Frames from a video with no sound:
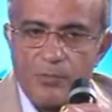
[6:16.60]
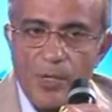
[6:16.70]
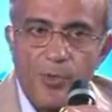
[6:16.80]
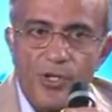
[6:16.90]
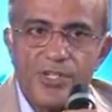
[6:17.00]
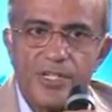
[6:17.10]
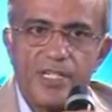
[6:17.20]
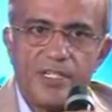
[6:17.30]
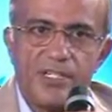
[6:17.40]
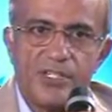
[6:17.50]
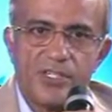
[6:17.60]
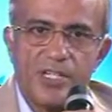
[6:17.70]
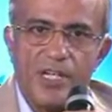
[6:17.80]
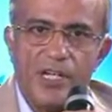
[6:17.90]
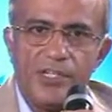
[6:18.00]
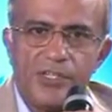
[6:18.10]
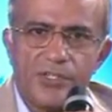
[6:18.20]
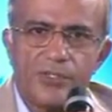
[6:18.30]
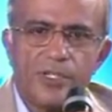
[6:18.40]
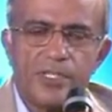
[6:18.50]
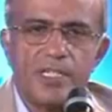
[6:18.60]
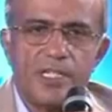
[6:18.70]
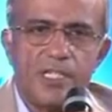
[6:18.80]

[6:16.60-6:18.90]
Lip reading: My point here is, it is not that